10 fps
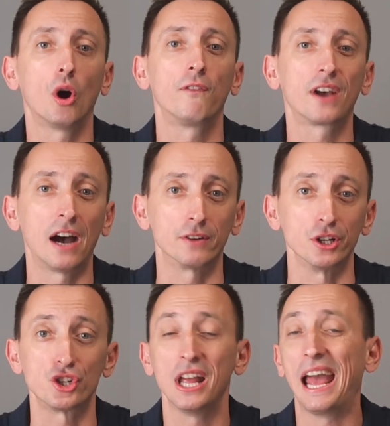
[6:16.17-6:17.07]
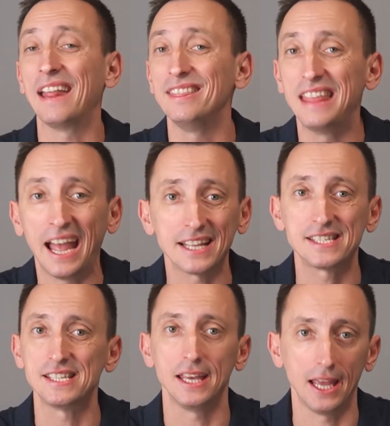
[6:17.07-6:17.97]
of coverage. And
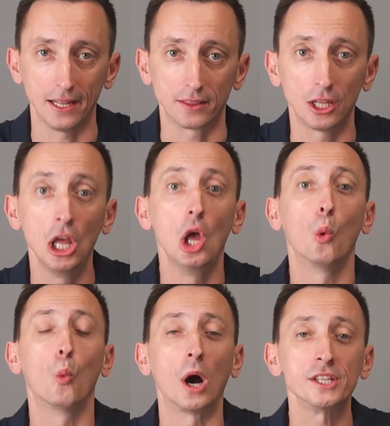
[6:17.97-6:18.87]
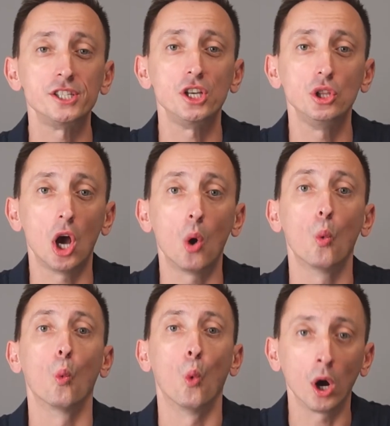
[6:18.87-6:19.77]
that's it. Once you know
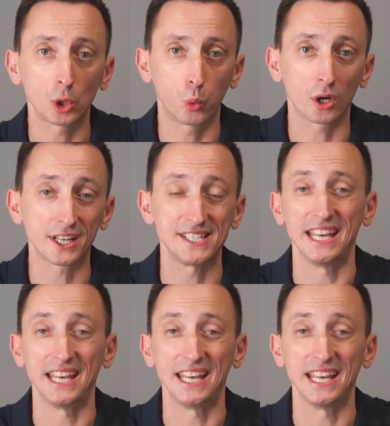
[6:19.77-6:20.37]
what works